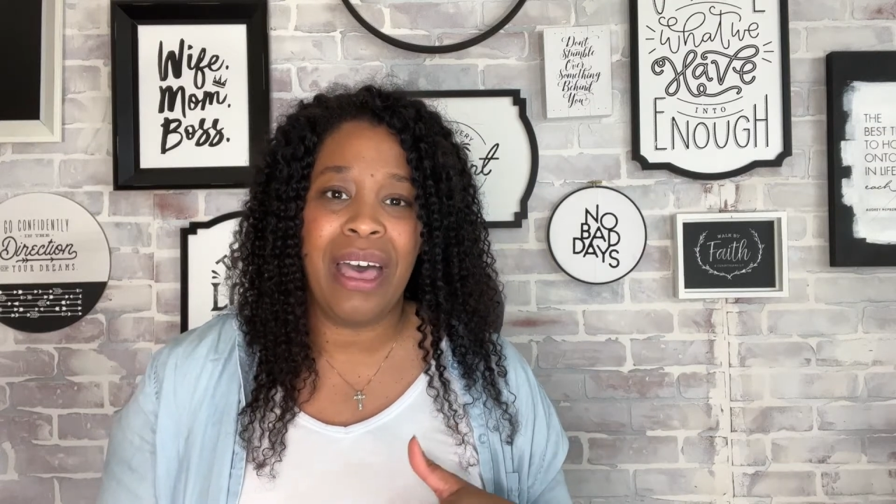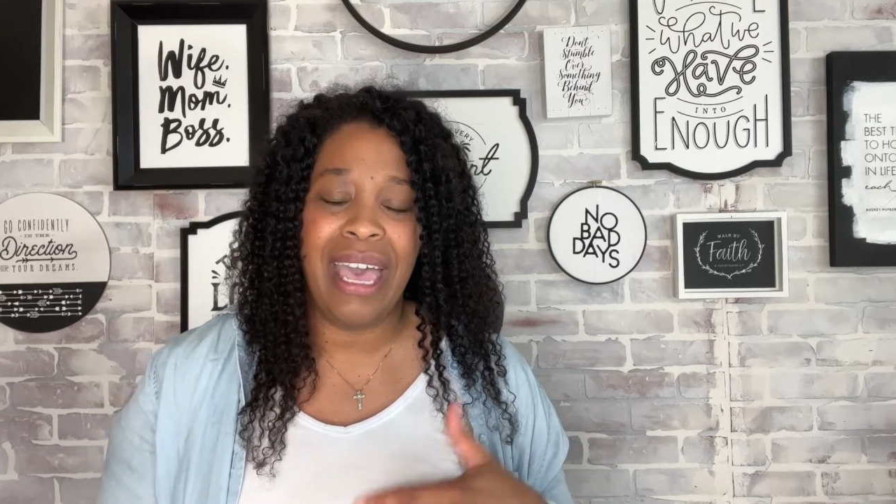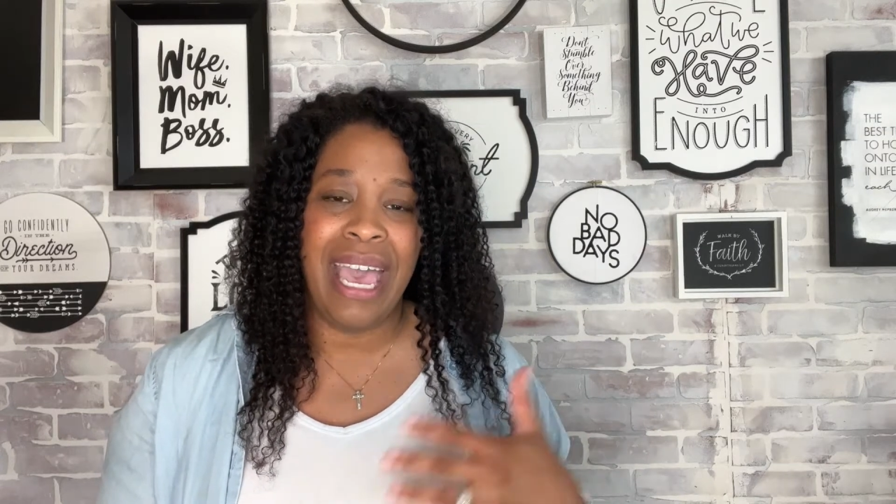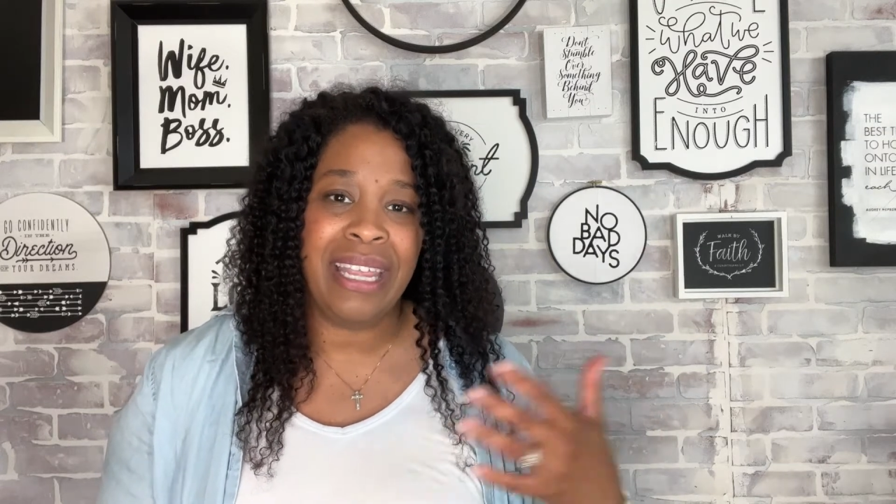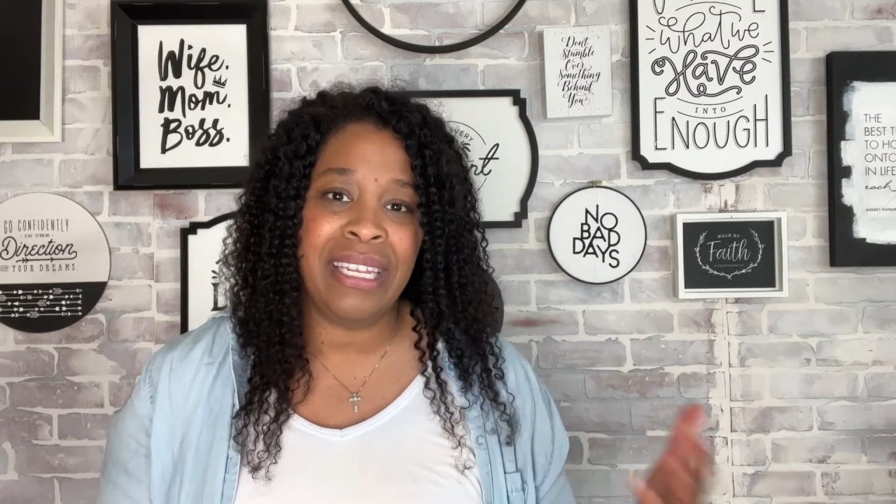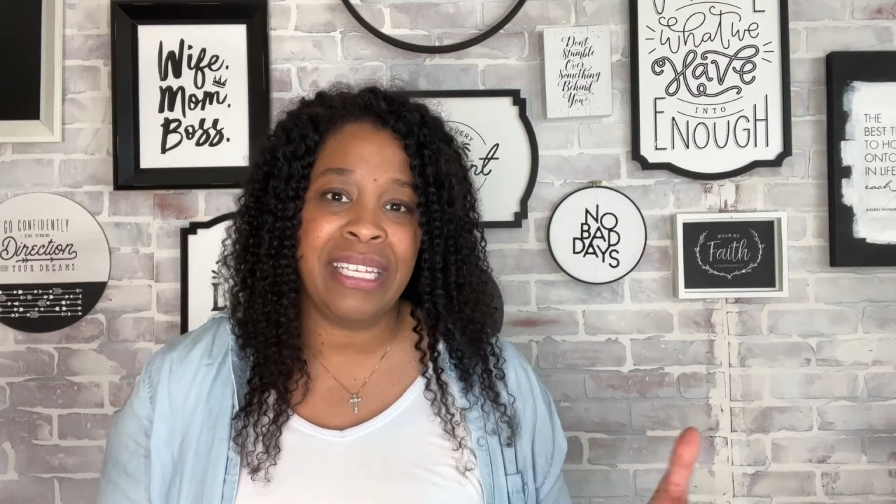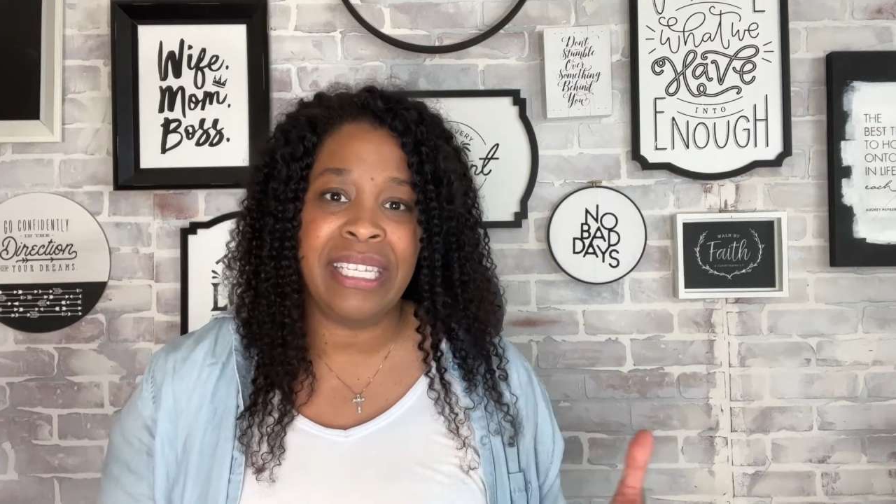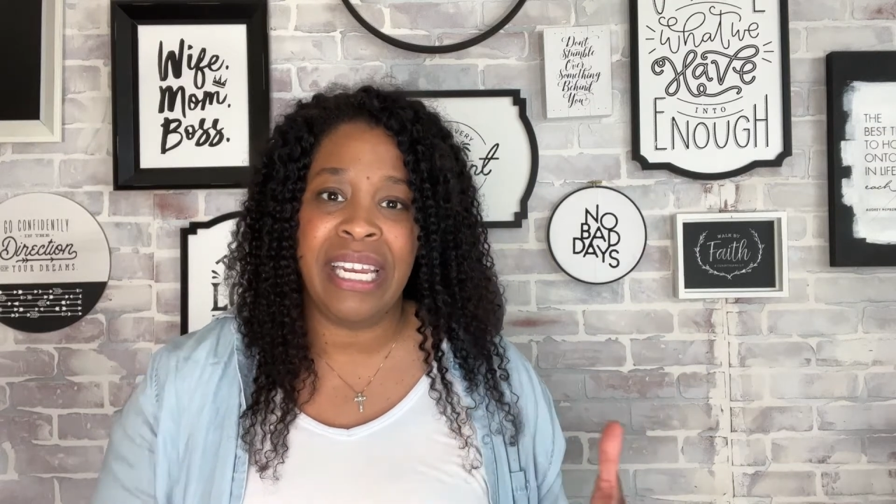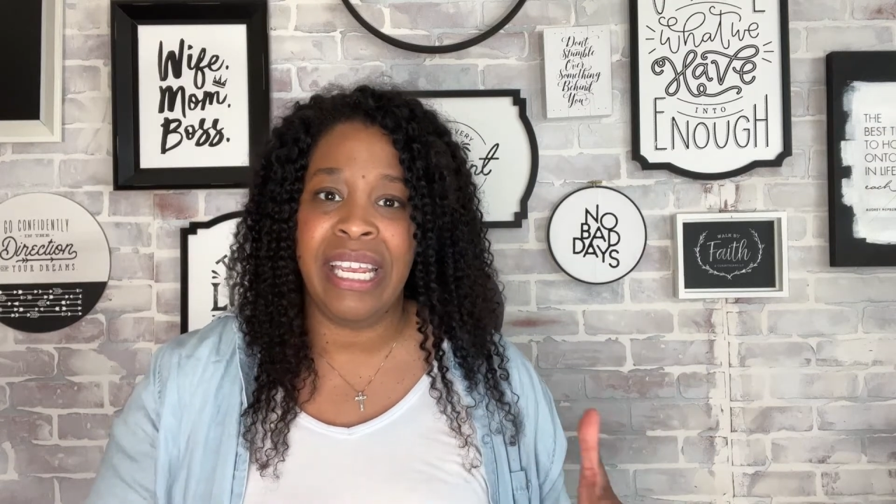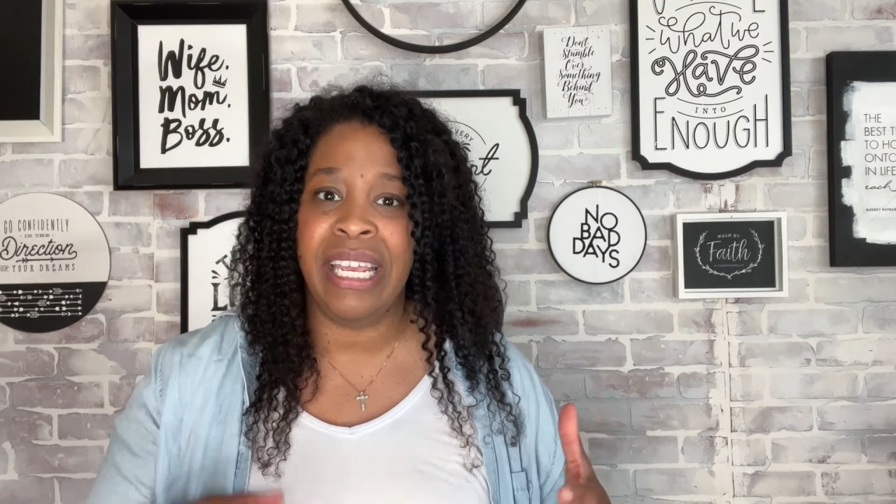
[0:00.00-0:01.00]

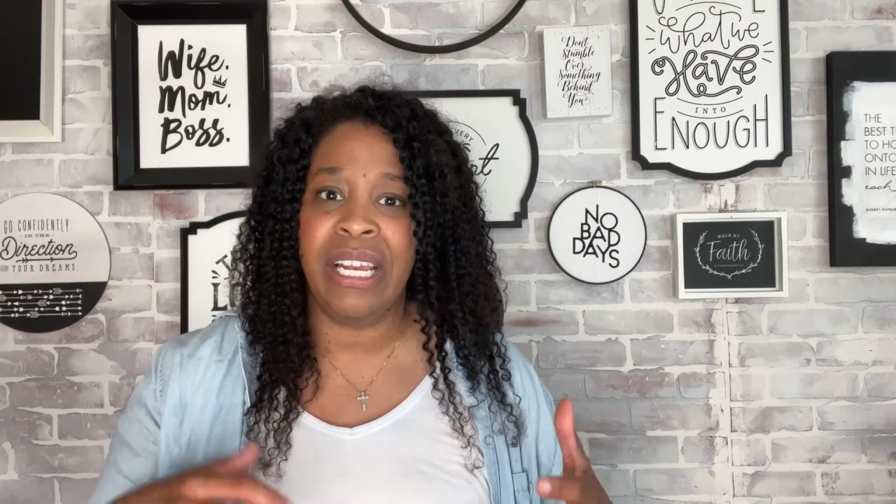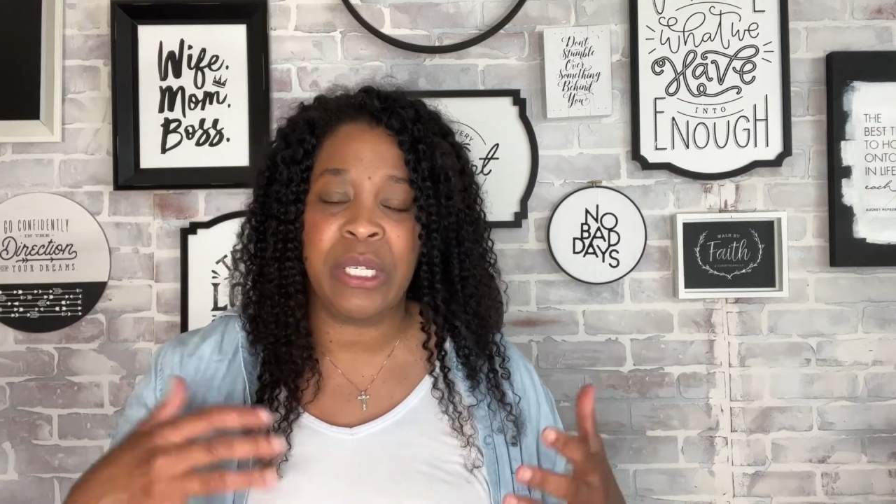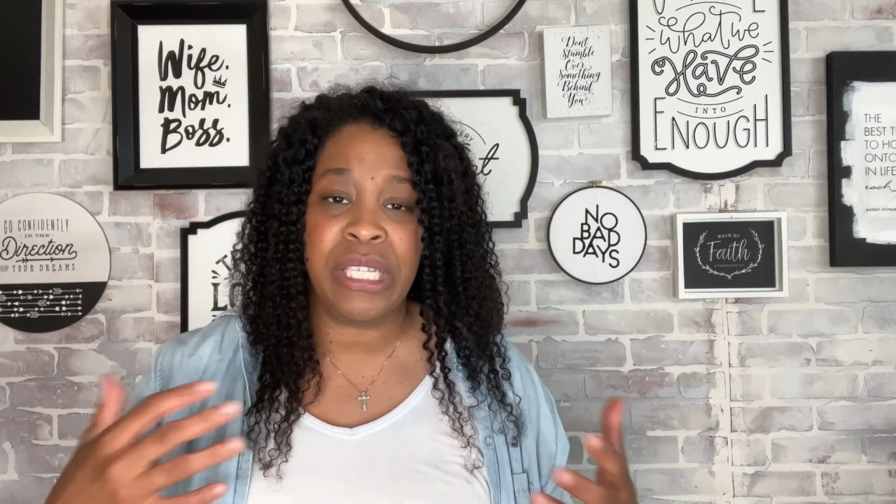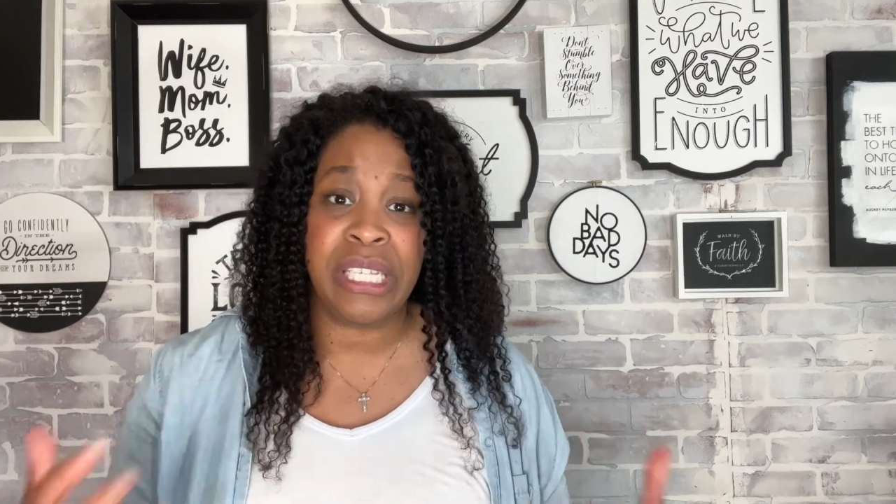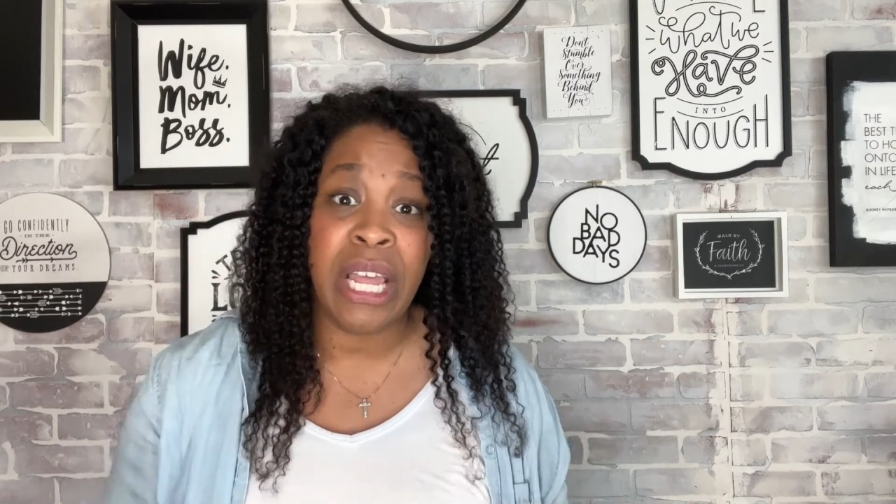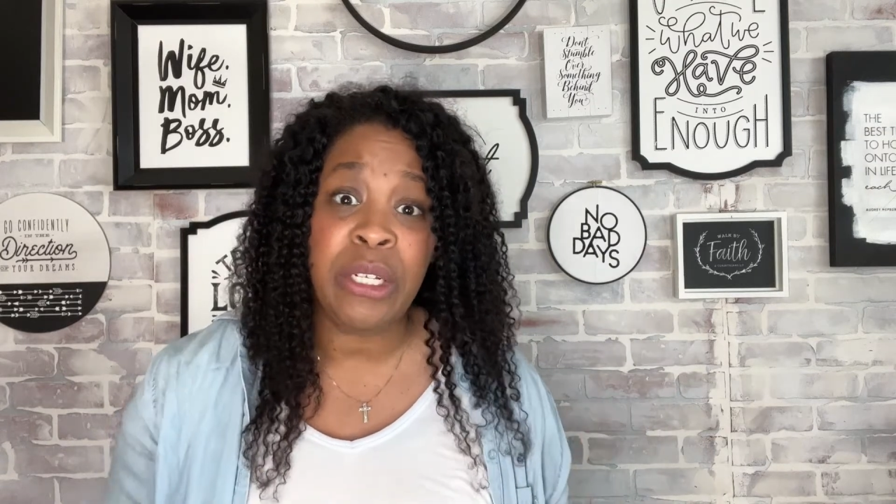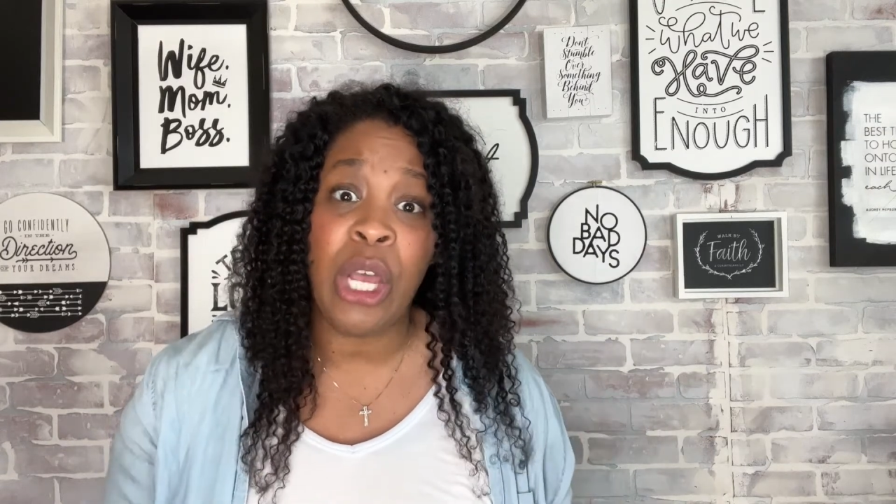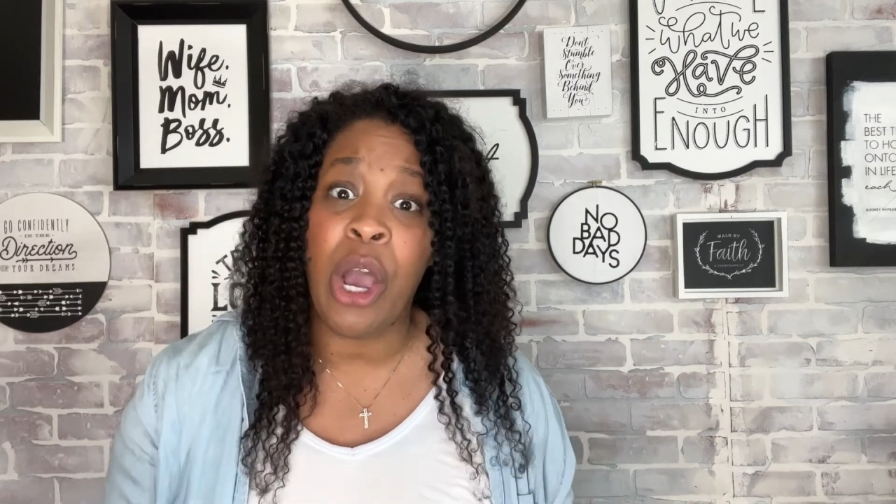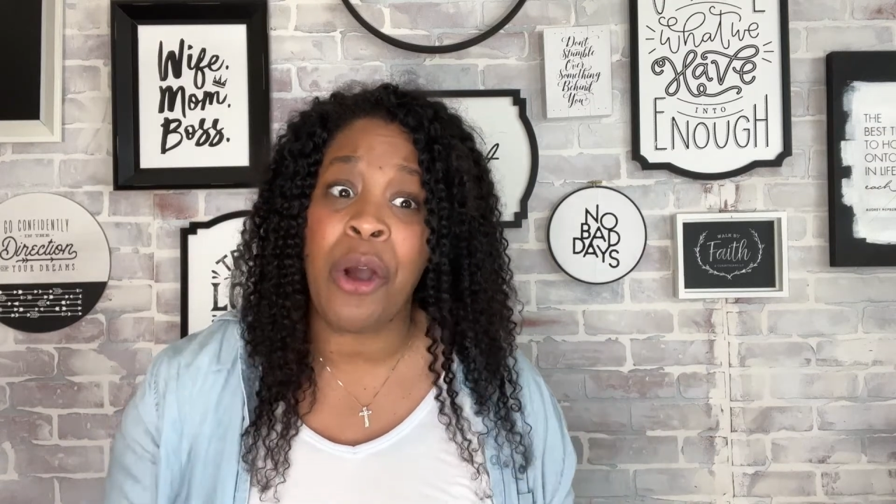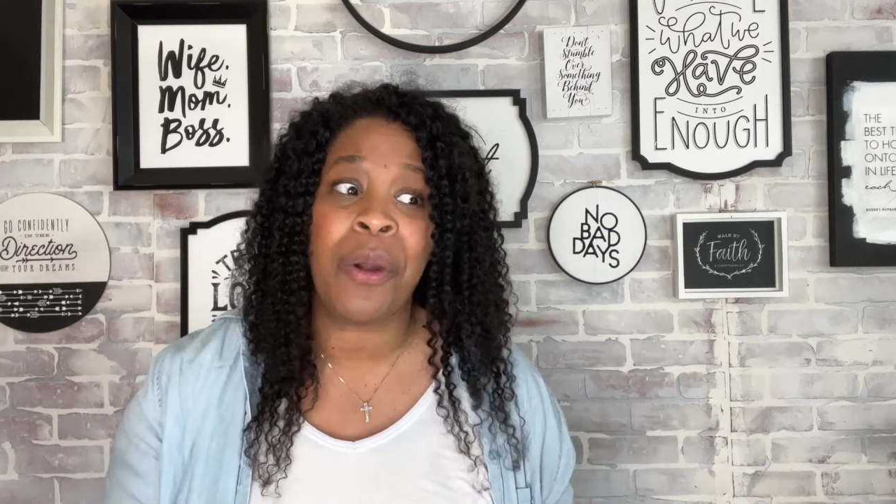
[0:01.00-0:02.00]
ethnicity or skin
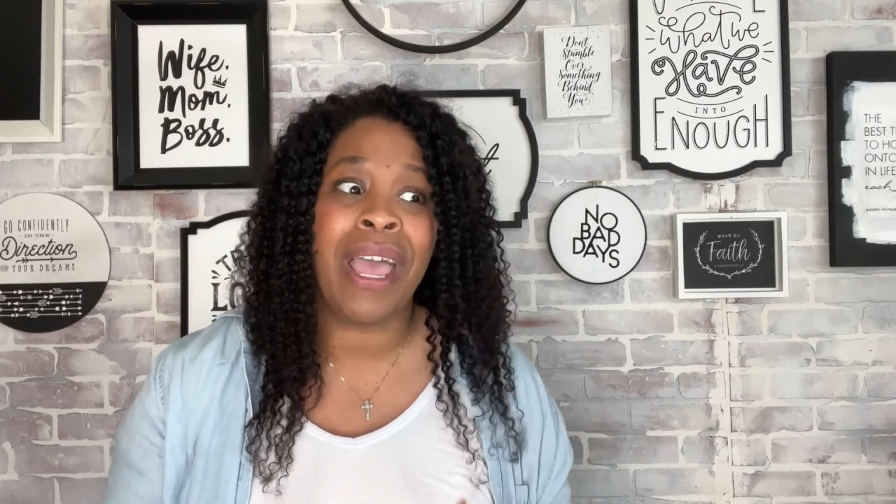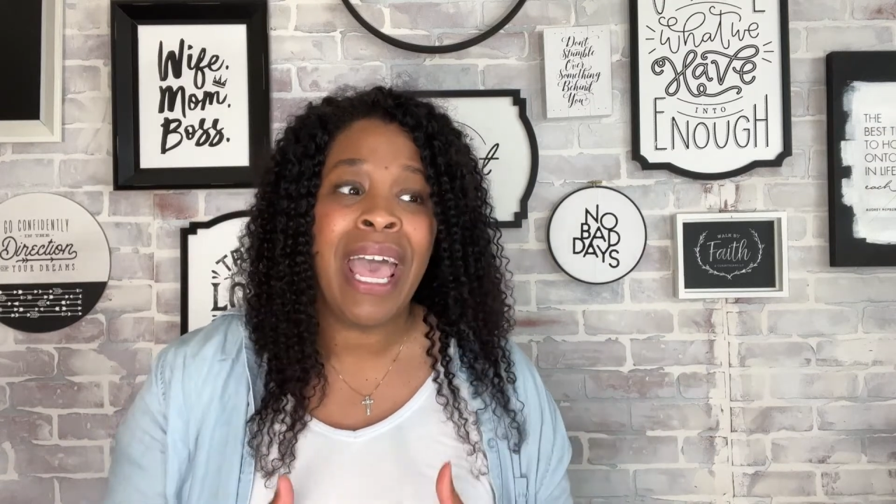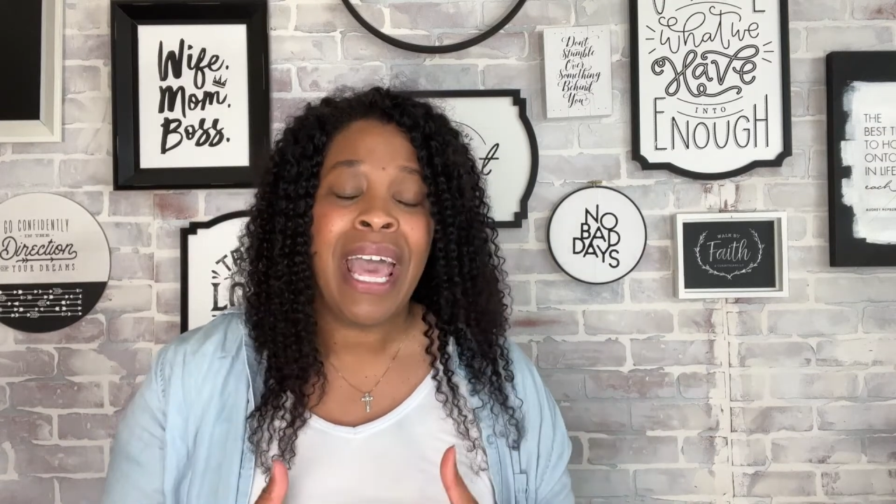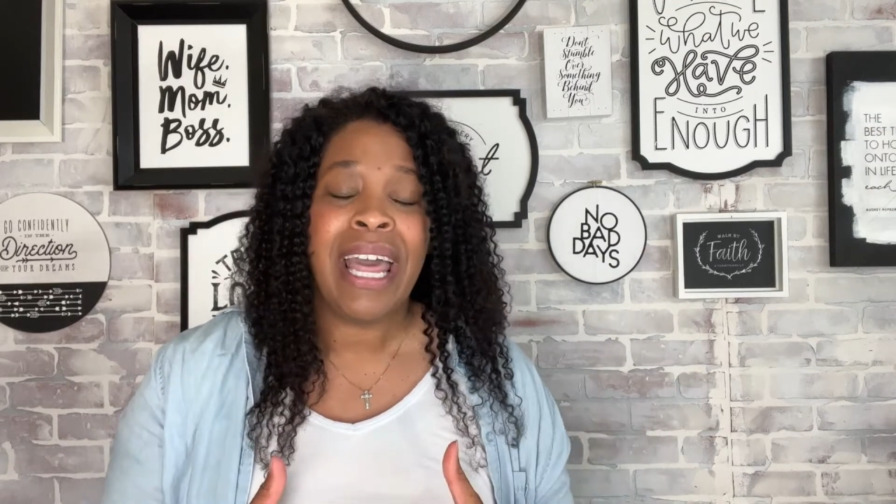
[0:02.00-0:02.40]
tone.